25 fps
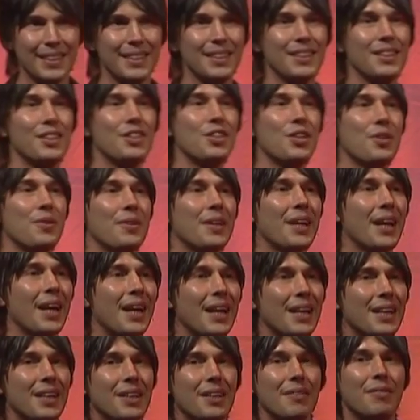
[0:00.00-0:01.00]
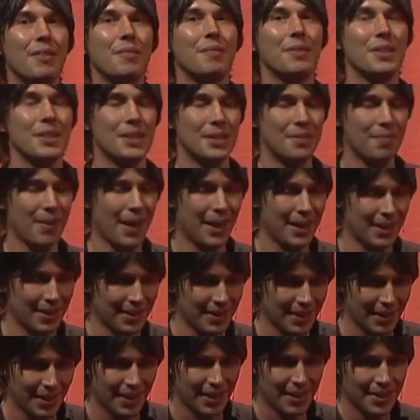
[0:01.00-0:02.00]
This is the U K government
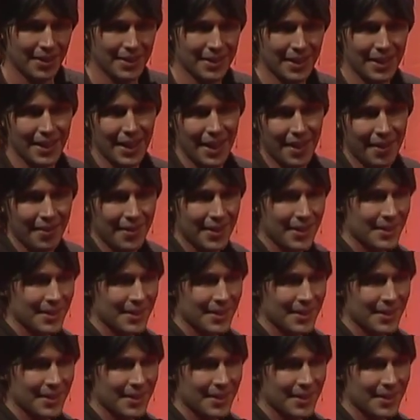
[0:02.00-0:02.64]
spend. You see there